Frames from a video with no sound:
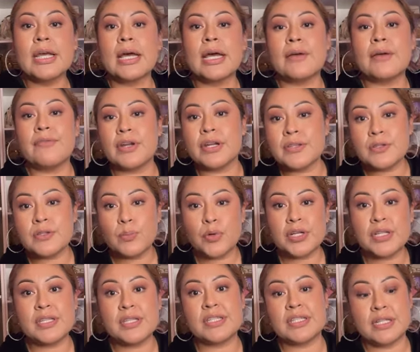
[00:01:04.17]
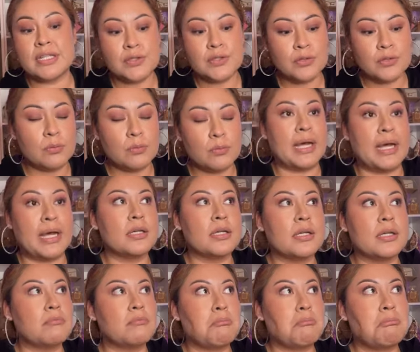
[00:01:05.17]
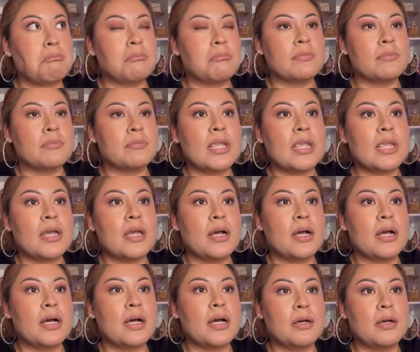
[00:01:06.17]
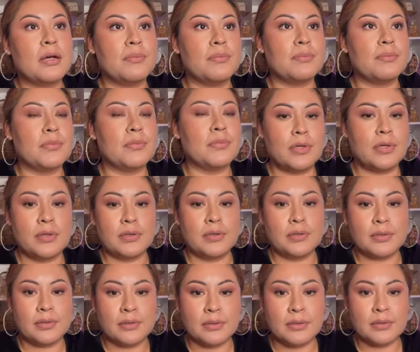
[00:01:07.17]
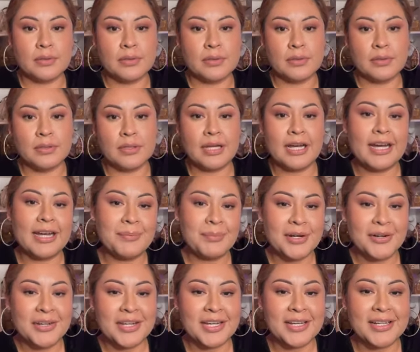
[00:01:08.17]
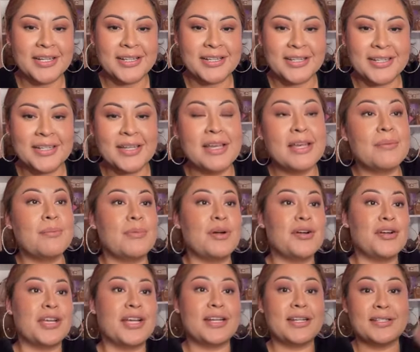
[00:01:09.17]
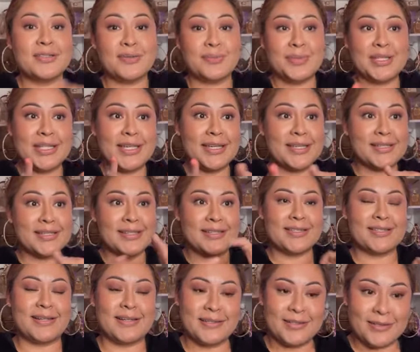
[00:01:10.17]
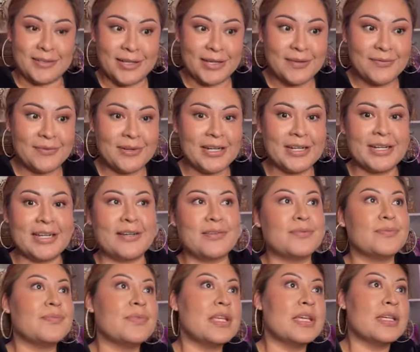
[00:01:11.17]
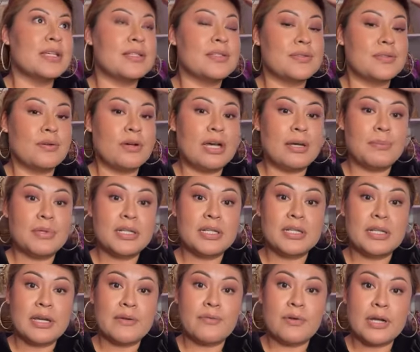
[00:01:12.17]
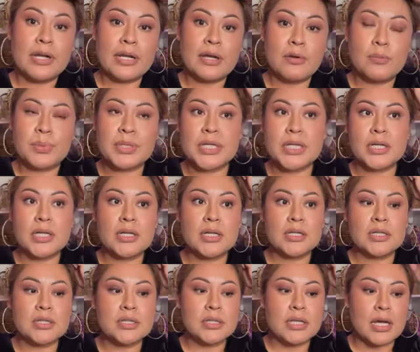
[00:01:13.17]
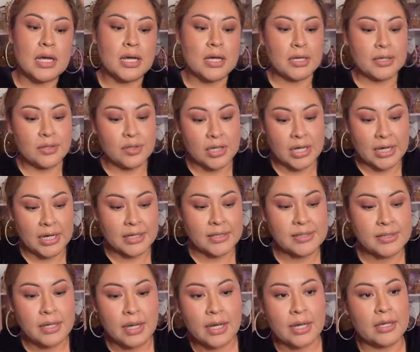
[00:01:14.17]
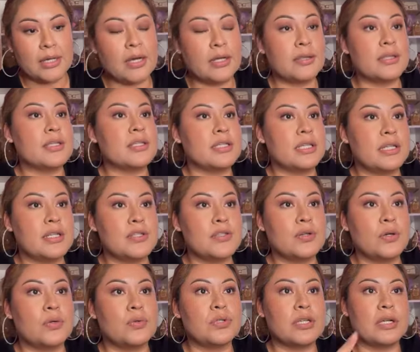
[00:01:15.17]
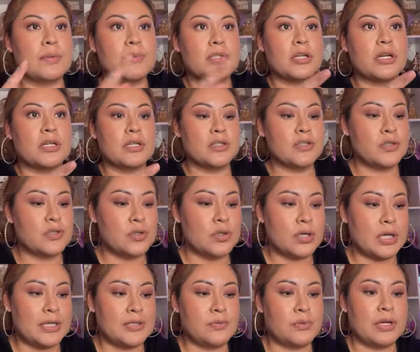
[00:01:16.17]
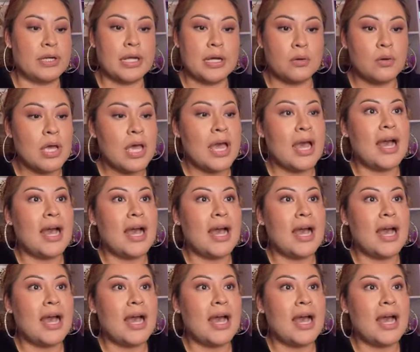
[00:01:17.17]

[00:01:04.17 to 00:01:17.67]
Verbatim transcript: I'm very disappointed the city tote bag. Um, hi, Mariana. Mariana Dominguez is on the live right now. So I'm in the live right now because you guys, I got the city tote and I'm talking to you guys right now.